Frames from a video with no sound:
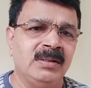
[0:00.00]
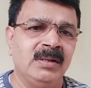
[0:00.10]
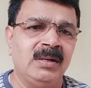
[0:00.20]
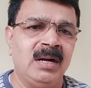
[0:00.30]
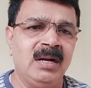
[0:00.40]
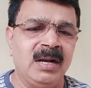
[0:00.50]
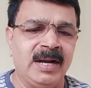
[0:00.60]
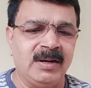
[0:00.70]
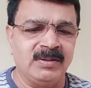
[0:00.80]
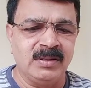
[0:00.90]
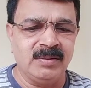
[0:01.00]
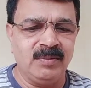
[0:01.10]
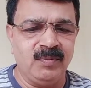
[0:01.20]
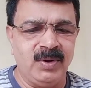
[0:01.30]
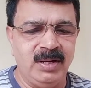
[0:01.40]
and nitrogen.
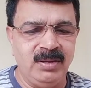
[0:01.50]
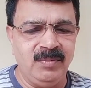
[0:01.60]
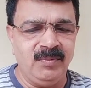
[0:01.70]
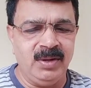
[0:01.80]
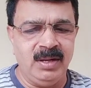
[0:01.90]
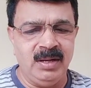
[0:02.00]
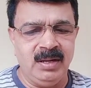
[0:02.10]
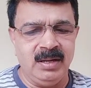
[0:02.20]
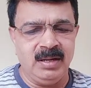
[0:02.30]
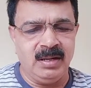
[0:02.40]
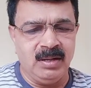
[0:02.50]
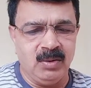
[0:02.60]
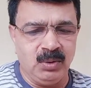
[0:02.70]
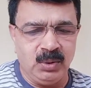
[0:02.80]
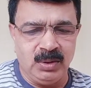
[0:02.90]
When we
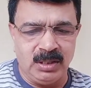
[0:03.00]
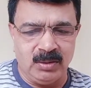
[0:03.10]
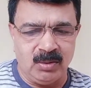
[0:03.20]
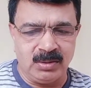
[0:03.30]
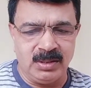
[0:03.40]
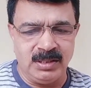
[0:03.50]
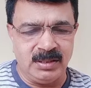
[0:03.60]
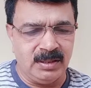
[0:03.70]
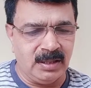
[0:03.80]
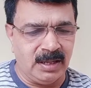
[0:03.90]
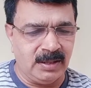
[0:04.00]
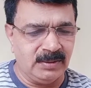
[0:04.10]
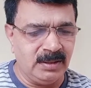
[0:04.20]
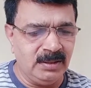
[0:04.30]
go through that, the oxides and the nitrogen,